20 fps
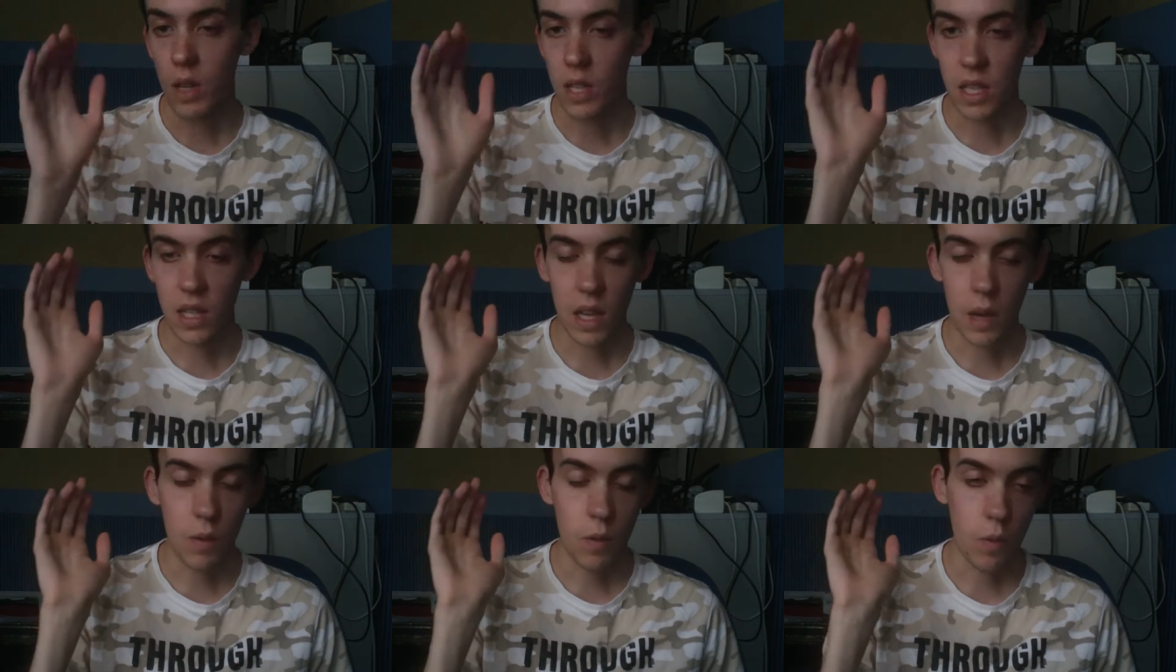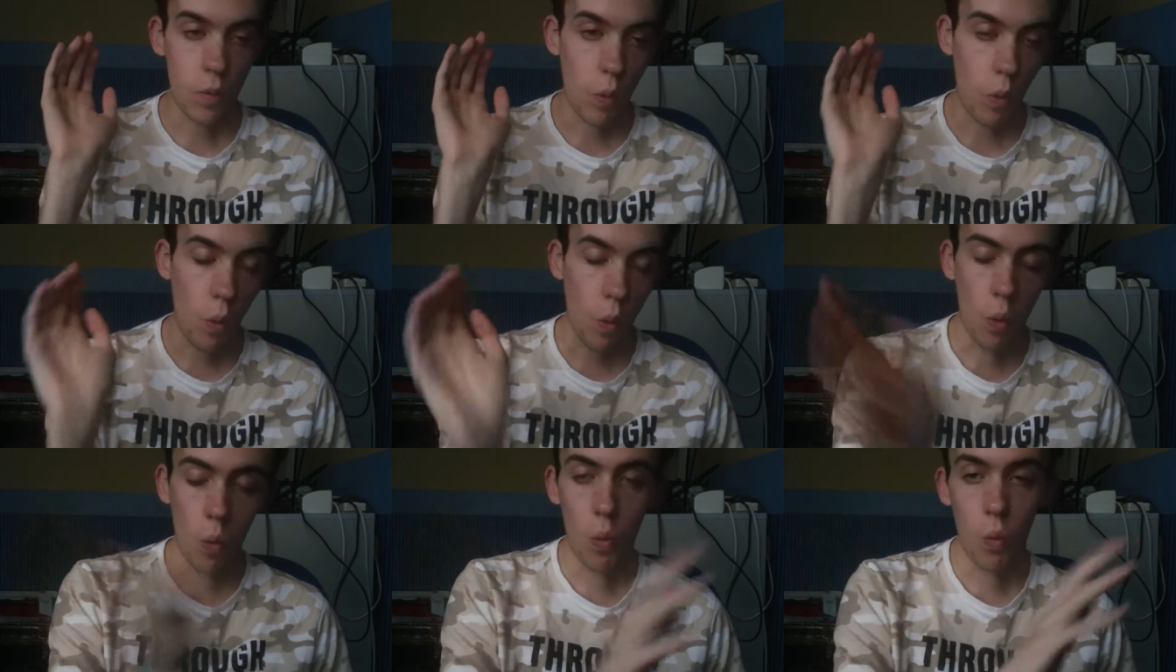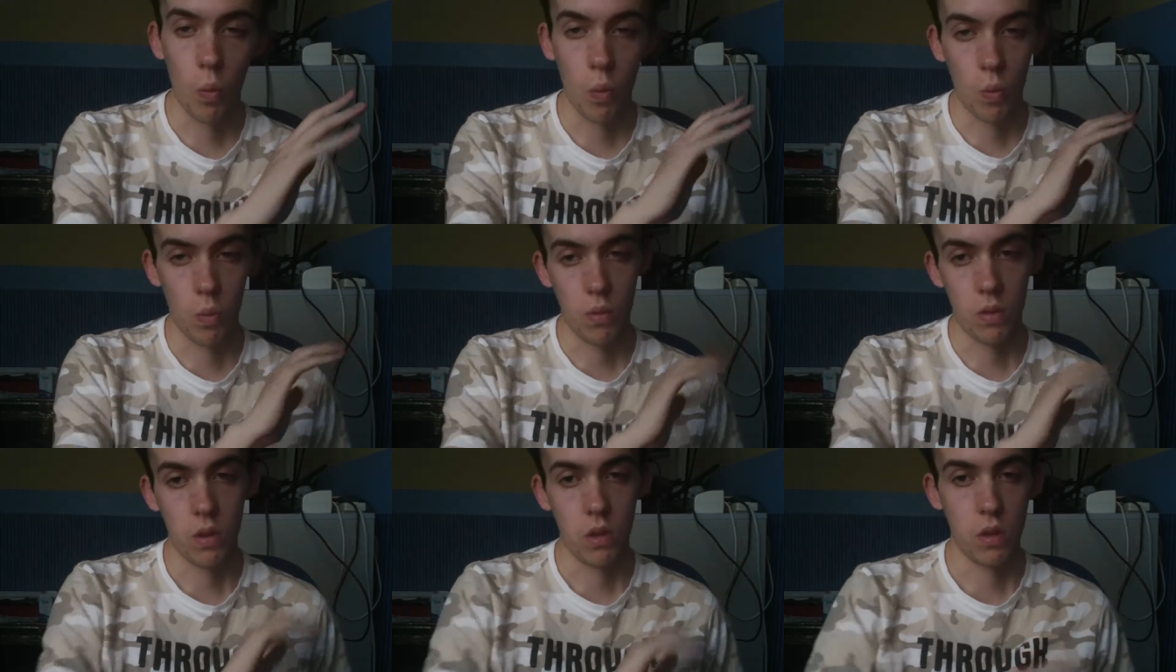I did that with all
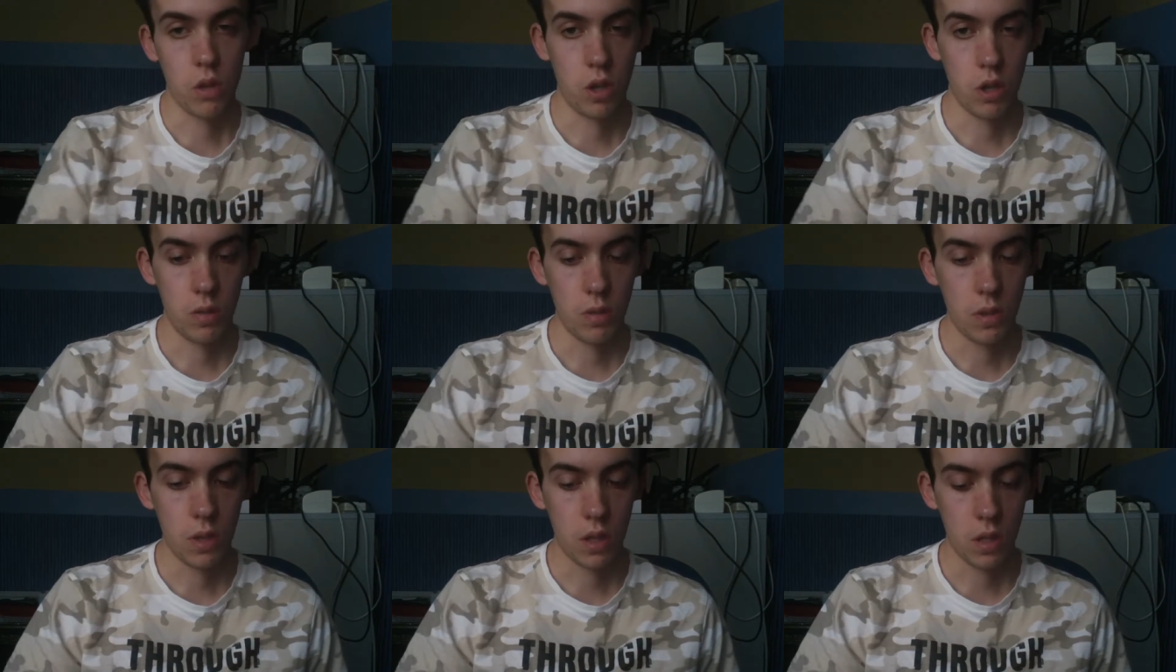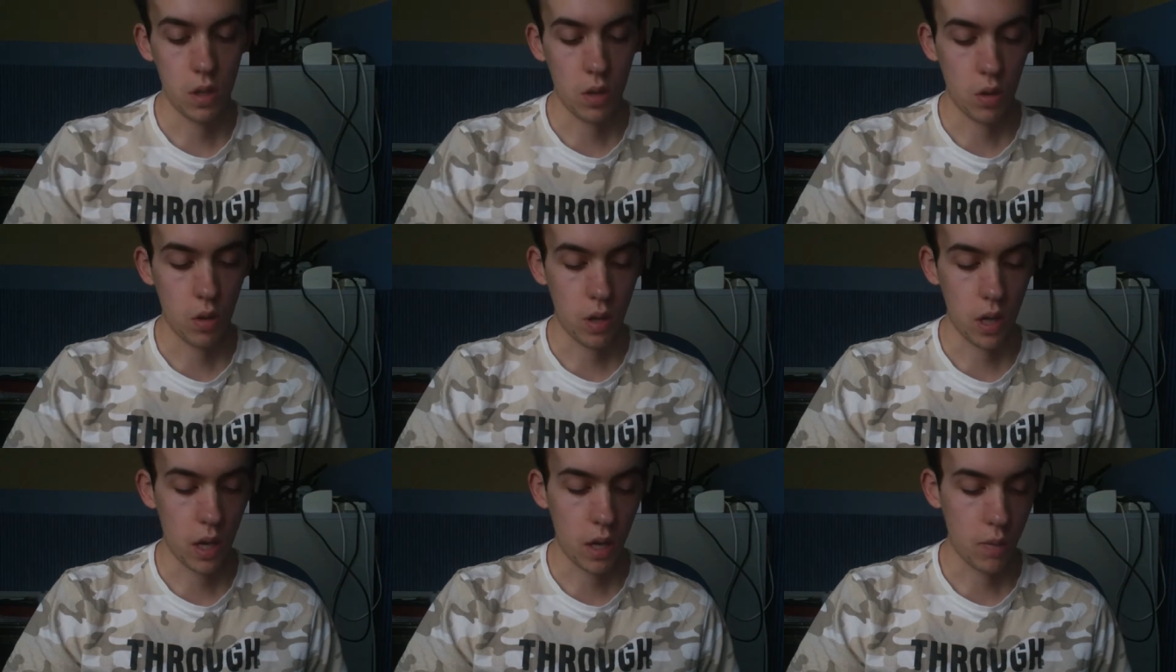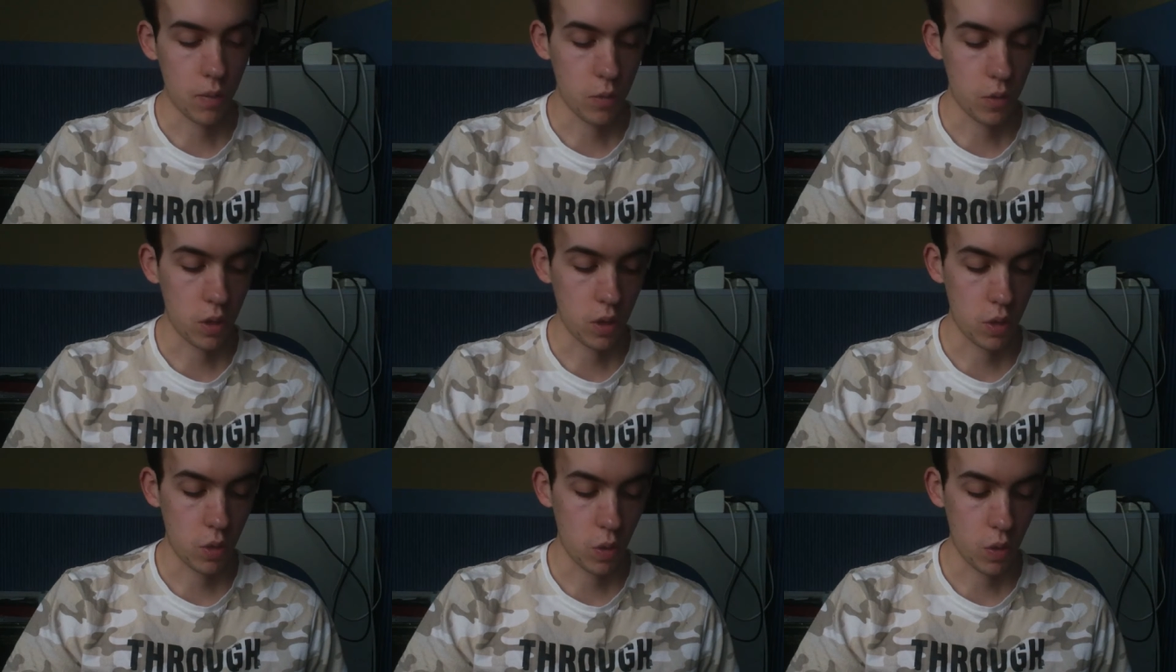the YouTubers that
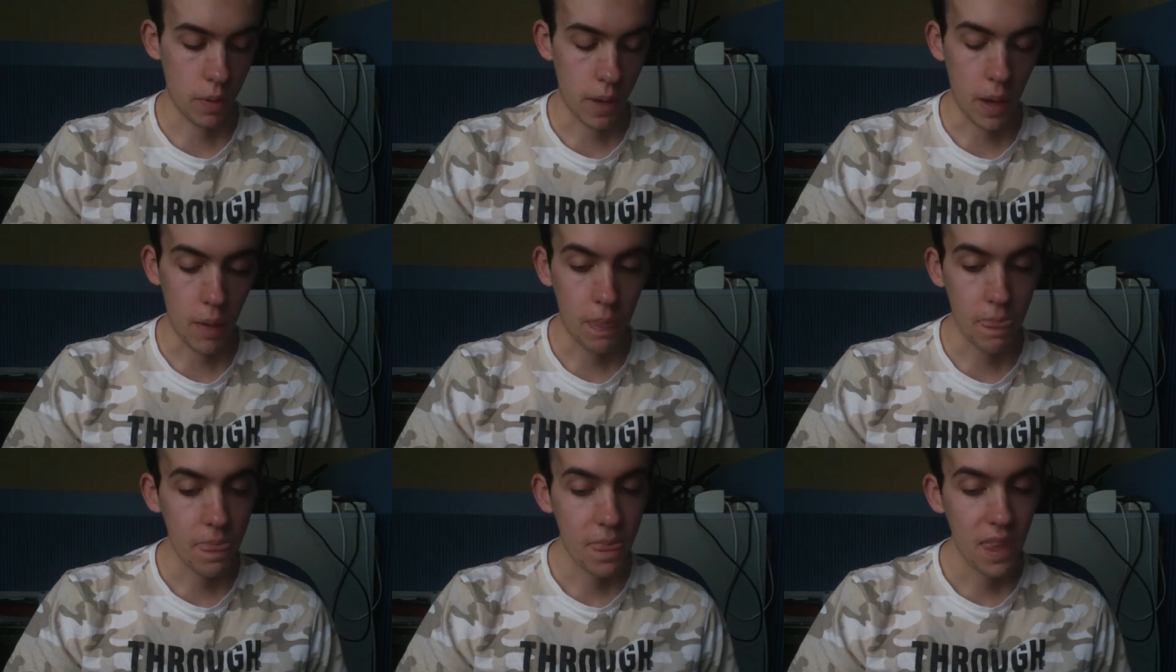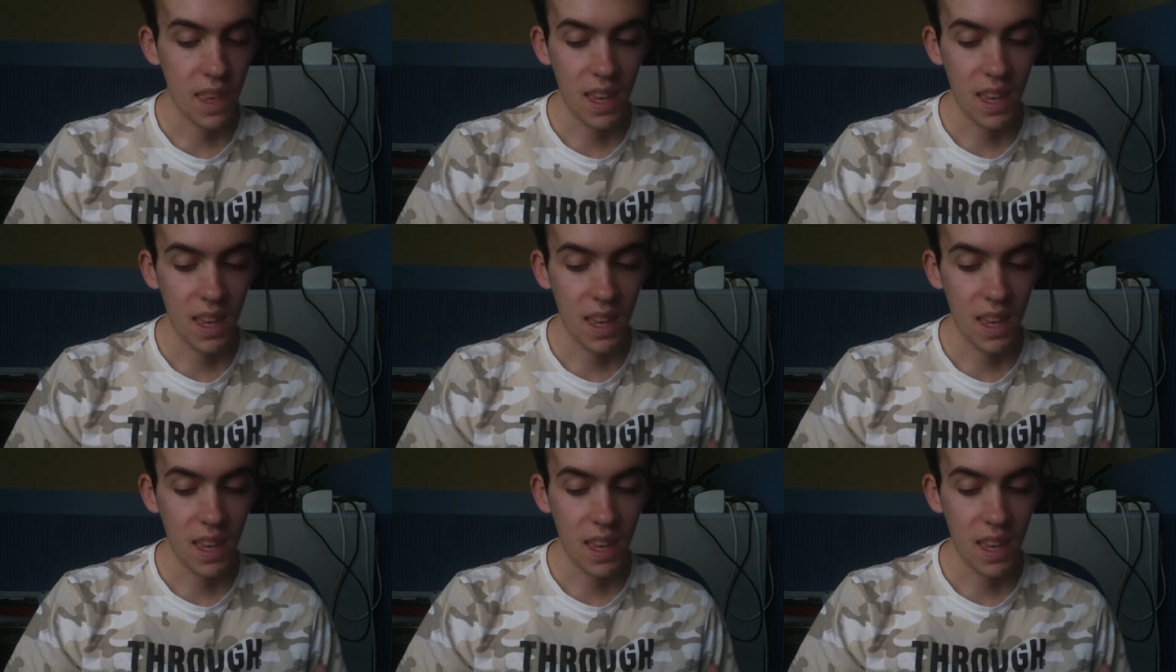I'm going to talk about.